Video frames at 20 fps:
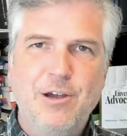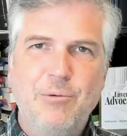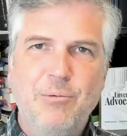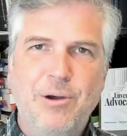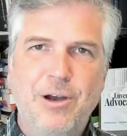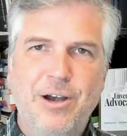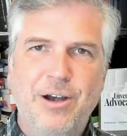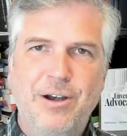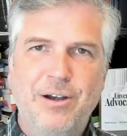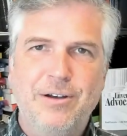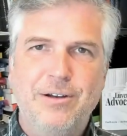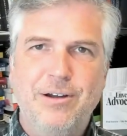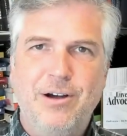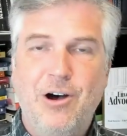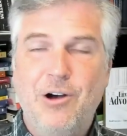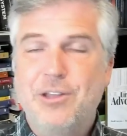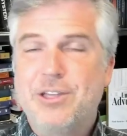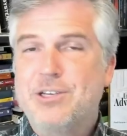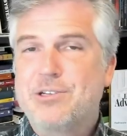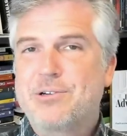where
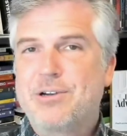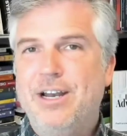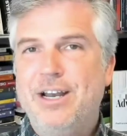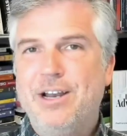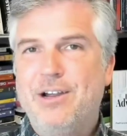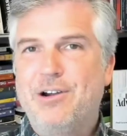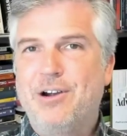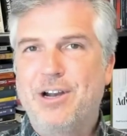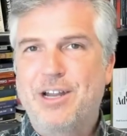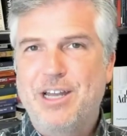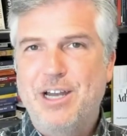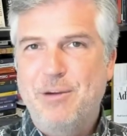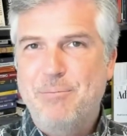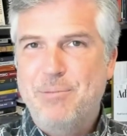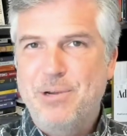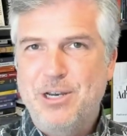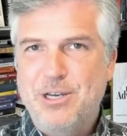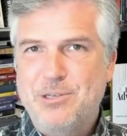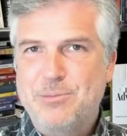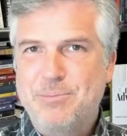all these credit card
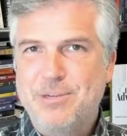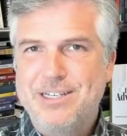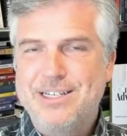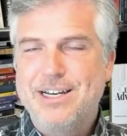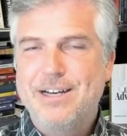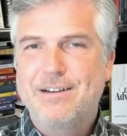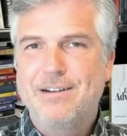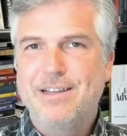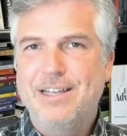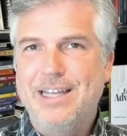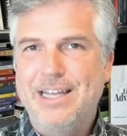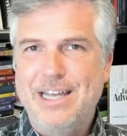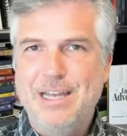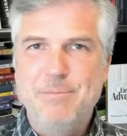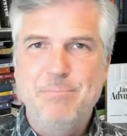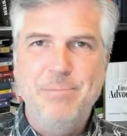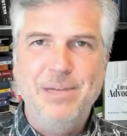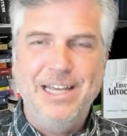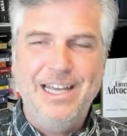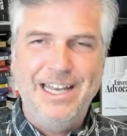companies, particularly
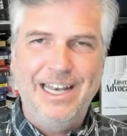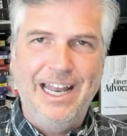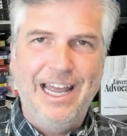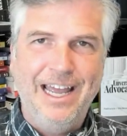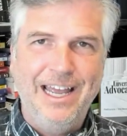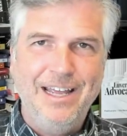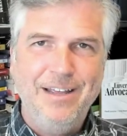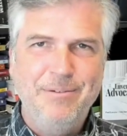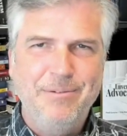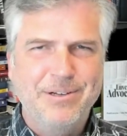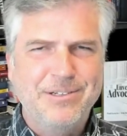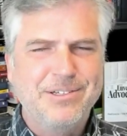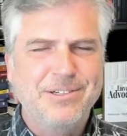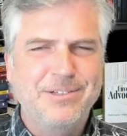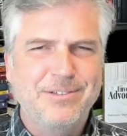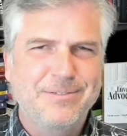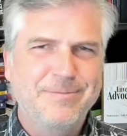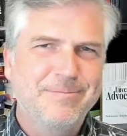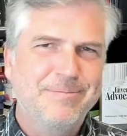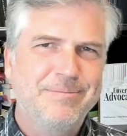MBNA, which
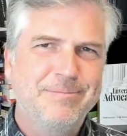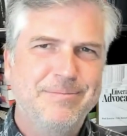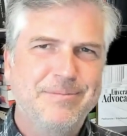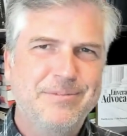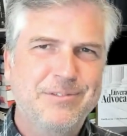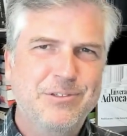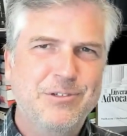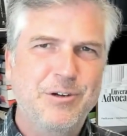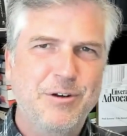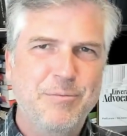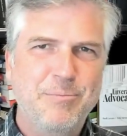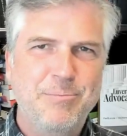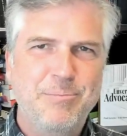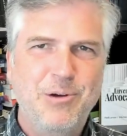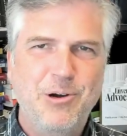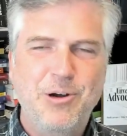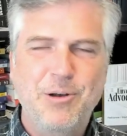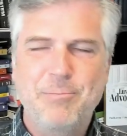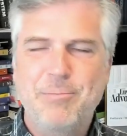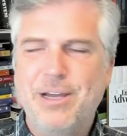is sort of
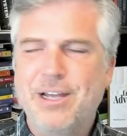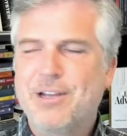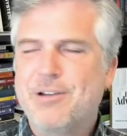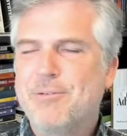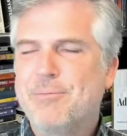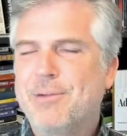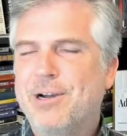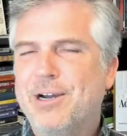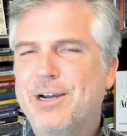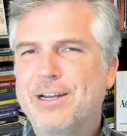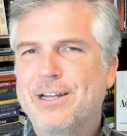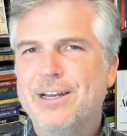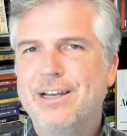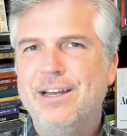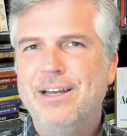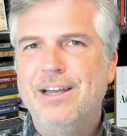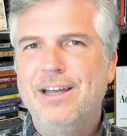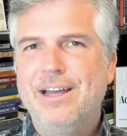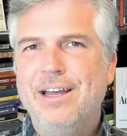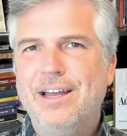part of Bank of America,
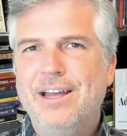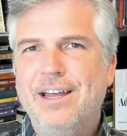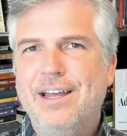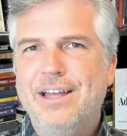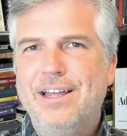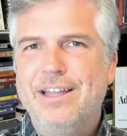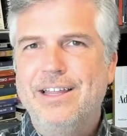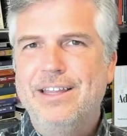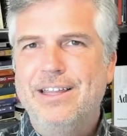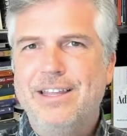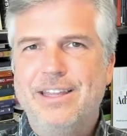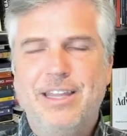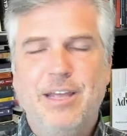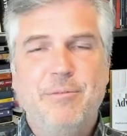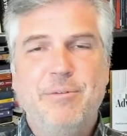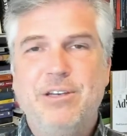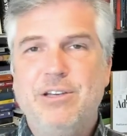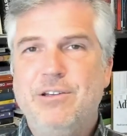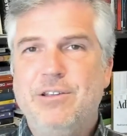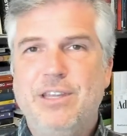they, they
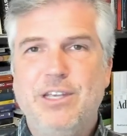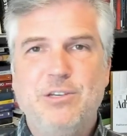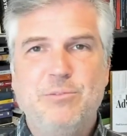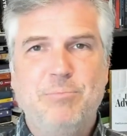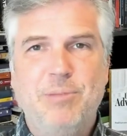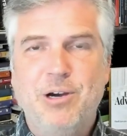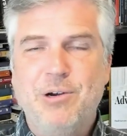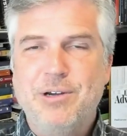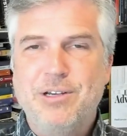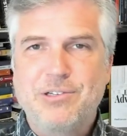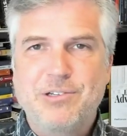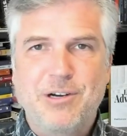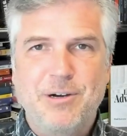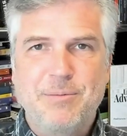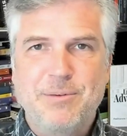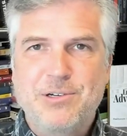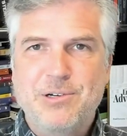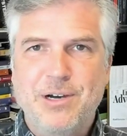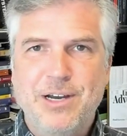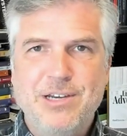would do these bogus
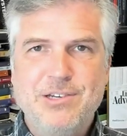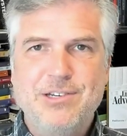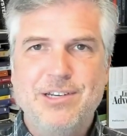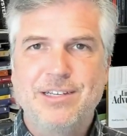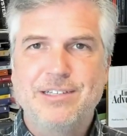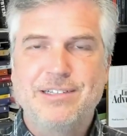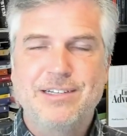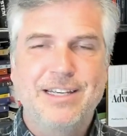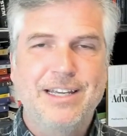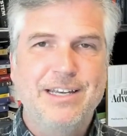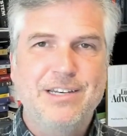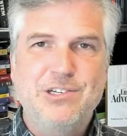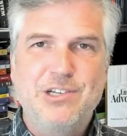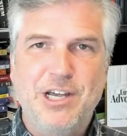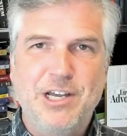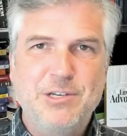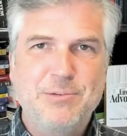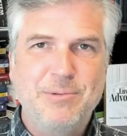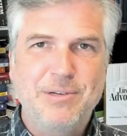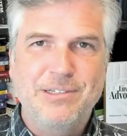arbitrations and get
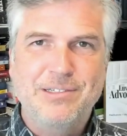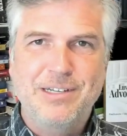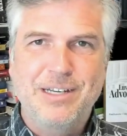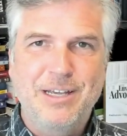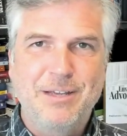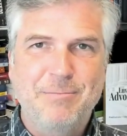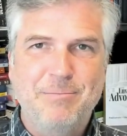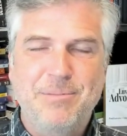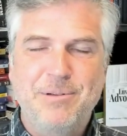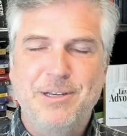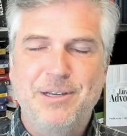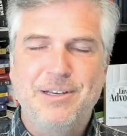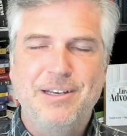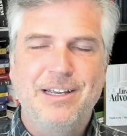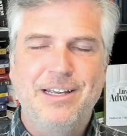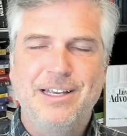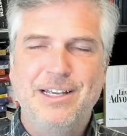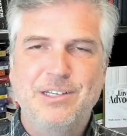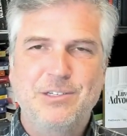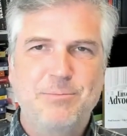judgments against
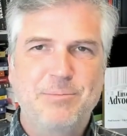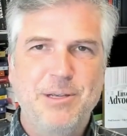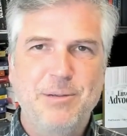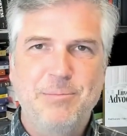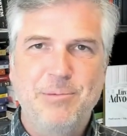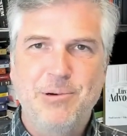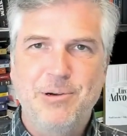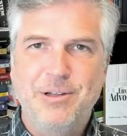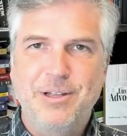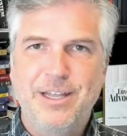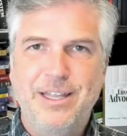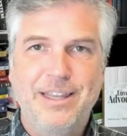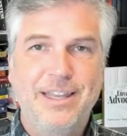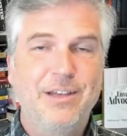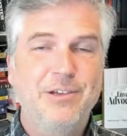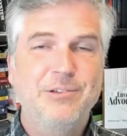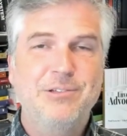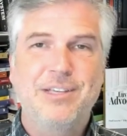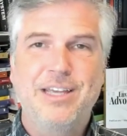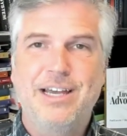against people, and
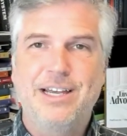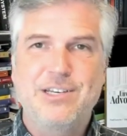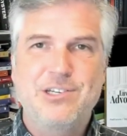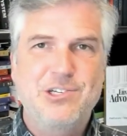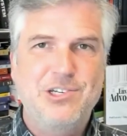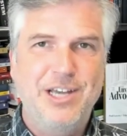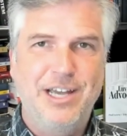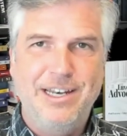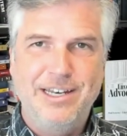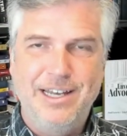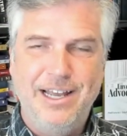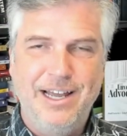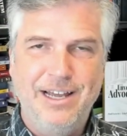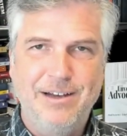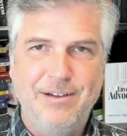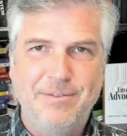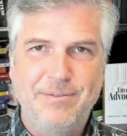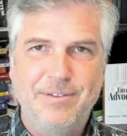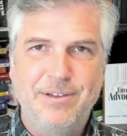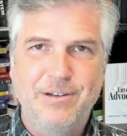those got shut down.
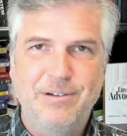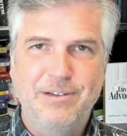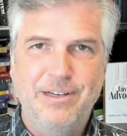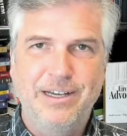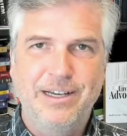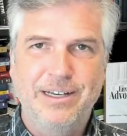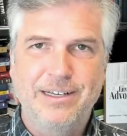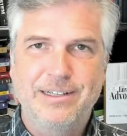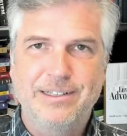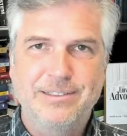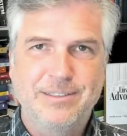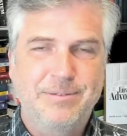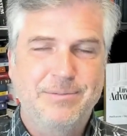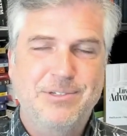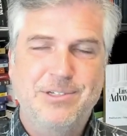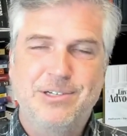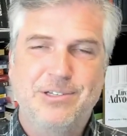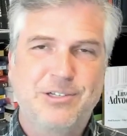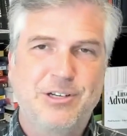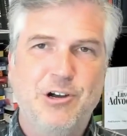Okay, because it
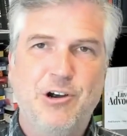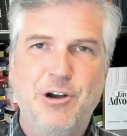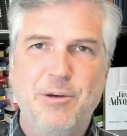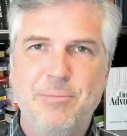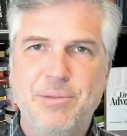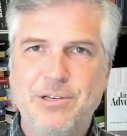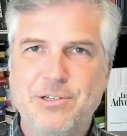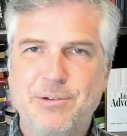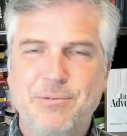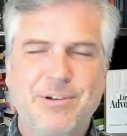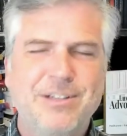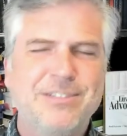was just garbage. It